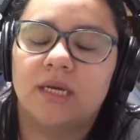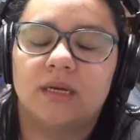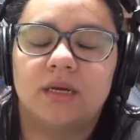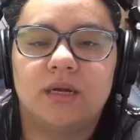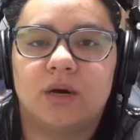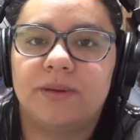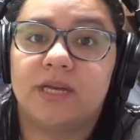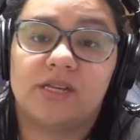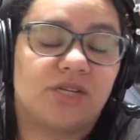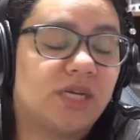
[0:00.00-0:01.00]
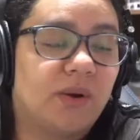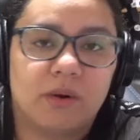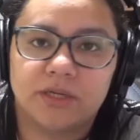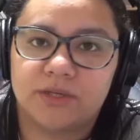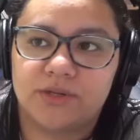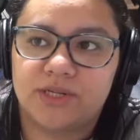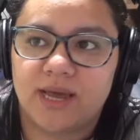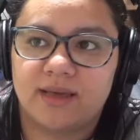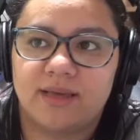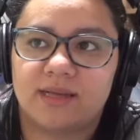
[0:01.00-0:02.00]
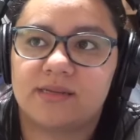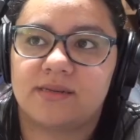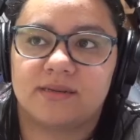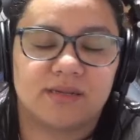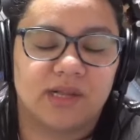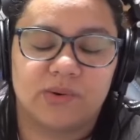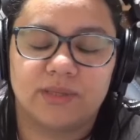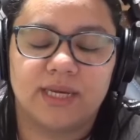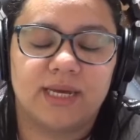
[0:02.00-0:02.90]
you know, because she wants to take this slowly,